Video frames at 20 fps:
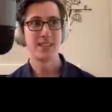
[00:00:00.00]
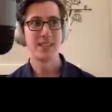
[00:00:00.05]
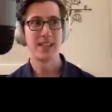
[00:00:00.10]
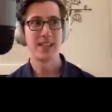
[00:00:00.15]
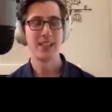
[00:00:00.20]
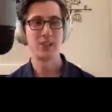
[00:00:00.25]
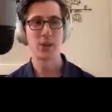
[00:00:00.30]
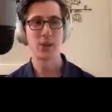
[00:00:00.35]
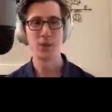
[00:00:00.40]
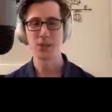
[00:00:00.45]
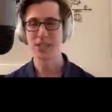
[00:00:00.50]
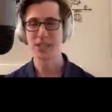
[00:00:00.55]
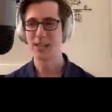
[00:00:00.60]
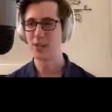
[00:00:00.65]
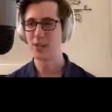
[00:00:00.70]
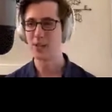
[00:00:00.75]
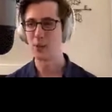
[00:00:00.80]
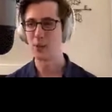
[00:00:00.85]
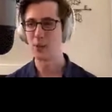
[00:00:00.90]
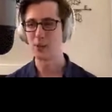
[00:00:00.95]
almost gotten
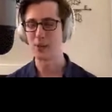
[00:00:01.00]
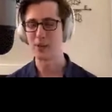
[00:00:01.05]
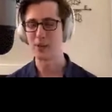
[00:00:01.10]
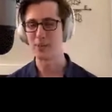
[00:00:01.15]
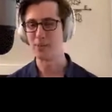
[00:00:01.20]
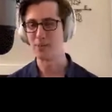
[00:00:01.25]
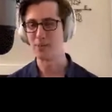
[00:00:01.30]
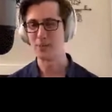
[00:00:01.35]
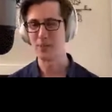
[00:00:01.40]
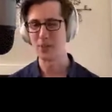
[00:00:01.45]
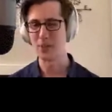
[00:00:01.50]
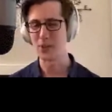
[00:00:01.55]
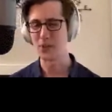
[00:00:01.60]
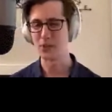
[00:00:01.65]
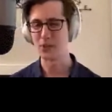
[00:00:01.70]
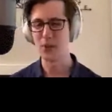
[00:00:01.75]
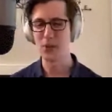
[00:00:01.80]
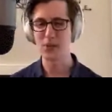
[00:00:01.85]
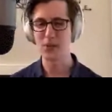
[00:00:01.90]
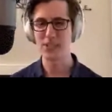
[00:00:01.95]
to the point where there's
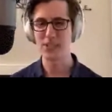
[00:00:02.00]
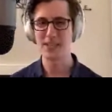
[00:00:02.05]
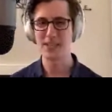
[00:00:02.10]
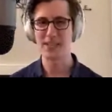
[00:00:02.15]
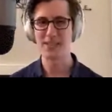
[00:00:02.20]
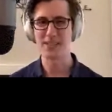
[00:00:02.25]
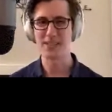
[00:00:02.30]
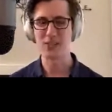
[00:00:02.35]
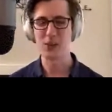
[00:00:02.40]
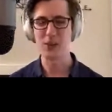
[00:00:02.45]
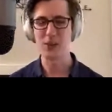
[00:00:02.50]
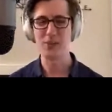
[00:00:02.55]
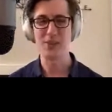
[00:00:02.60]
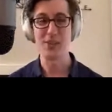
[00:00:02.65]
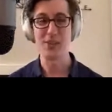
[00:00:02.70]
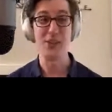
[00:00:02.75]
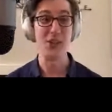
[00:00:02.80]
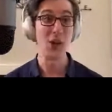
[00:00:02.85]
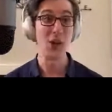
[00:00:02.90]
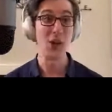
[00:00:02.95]
folks that don't
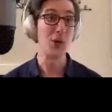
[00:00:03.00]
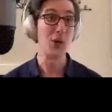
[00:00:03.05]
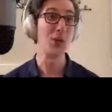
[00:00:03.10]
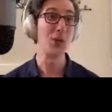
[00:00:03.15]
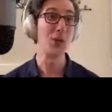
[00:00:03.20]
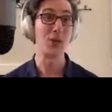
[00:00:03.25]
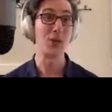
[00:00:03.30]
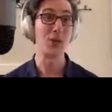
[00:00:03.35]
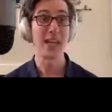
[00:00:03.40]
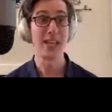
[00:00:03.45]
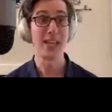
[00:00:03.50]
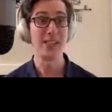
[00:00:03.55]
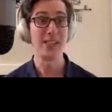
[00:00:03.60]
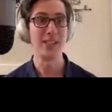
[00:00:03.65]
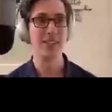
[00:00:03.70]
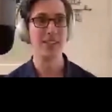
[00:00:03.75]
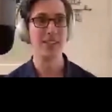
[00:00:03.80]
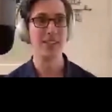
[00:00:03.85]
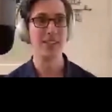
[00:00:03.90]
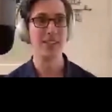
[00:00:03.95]
even know you
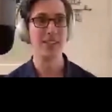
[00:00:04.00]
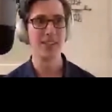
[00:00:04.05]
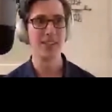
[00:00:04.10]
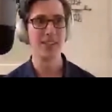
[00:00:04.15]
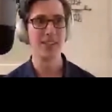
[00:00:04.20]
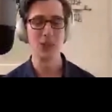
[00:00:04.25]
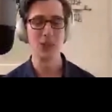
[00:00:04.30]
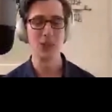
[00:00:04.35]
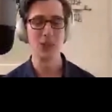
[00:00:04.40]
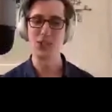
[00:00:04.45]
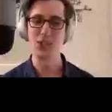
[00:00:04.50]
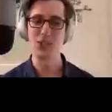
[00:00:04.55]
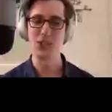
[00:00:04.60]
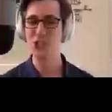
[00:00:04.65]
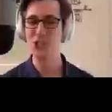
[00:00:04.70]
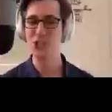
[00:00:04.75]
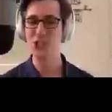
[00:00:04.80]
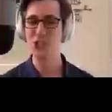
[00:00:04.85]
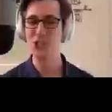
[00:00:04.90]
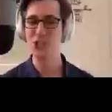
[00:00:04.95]
can use C#.
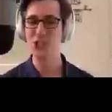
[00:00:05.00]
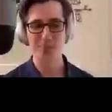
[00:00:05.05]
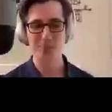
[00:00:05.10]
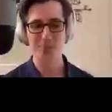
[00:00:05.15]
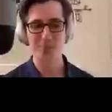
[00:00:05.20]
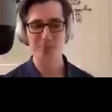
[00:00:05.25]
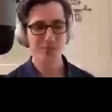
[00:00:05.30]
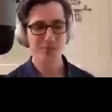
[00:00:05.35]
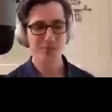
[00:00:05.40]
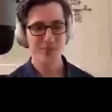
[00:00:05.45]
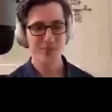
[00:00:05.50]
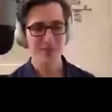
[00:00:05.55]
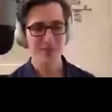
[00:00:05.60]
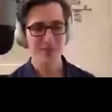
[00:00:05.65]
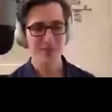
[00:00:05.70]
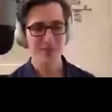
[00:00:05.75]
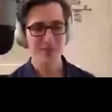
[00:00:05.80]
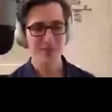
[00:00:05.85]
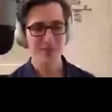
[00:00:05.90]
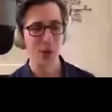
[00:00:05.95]

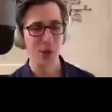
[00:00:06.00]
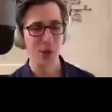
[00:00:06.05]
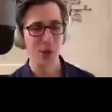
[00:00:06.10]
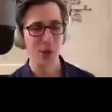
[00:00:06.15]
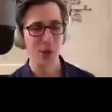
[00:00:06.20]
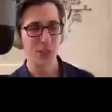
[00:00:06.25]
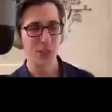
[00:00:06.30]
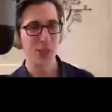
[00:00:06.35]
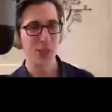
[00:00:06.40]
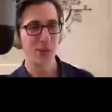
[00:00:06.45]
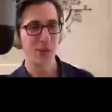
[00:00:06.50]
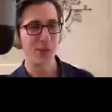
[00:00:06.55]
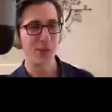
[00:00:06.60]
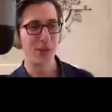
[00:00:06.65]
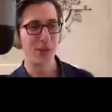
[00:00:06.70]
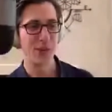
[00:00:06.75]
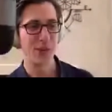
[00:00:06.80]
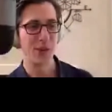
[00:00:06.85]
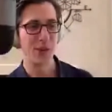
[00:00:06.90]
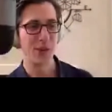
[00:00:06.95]
So I wanted to share with
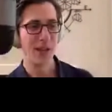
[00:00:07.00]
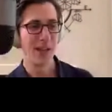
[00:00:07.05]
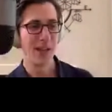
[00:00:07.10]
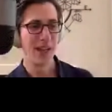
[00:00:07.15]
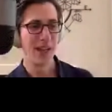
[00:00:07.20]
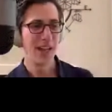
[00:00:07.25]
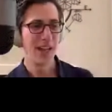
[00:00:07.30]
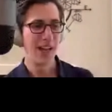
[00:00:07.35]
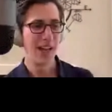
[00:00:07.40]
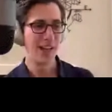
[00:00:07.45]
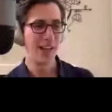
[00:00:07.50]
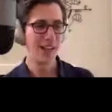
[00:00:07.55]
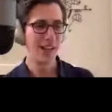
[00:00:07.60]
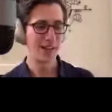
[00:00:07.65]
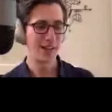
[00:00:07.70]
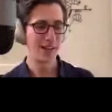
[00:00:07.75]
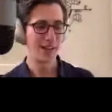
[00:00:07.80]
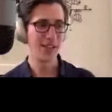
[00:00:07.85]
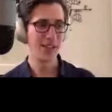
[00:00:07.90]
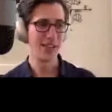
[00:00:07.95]
you a
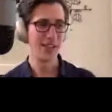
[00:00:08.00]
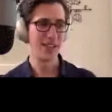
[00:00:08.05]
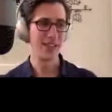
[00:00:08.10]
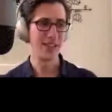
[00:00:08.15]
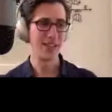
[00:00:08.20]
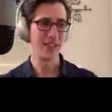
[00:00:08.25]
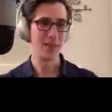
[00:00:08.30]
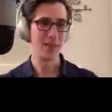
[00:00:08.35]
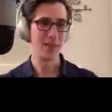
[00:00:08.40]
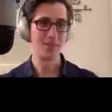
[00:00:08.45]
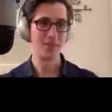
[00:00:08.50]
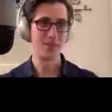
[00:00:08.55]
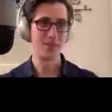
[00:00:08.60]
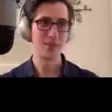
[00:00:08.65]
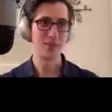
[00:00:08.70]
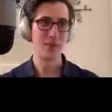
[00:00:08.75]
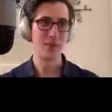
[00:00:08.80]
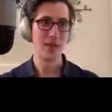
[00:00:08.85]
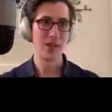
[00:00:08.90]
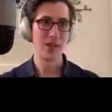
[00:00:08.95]
lot of
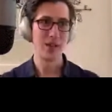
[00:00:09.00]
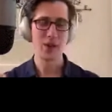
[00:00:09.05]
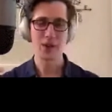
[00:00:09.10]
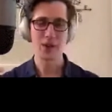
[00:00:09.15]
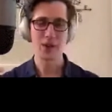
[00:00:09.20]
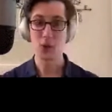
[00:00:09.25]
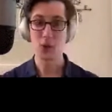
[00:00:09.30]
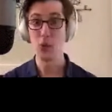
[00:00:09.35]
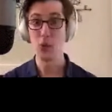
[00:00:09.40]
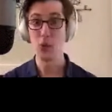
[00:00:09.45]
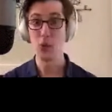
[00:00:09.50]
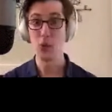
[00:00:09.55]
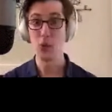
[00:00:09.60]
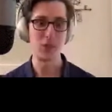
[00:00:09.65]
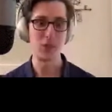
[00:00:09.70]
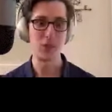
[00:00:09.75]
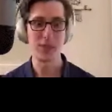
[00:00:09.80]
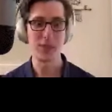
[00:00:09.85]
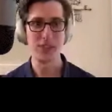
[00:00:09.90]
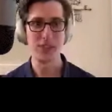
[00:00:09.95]
cool
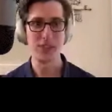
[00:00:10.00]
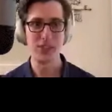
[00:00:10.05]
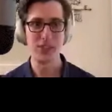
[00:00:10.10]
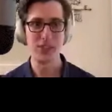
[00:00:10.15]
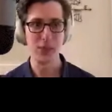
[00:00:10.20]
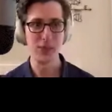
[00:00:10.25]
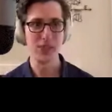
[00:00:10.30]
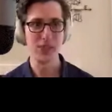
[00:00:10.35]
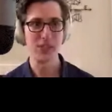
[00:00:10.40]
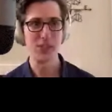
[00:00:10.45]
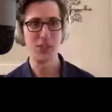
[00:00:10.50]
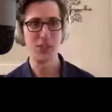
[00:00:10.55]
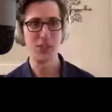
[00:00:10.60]
things we can do in C#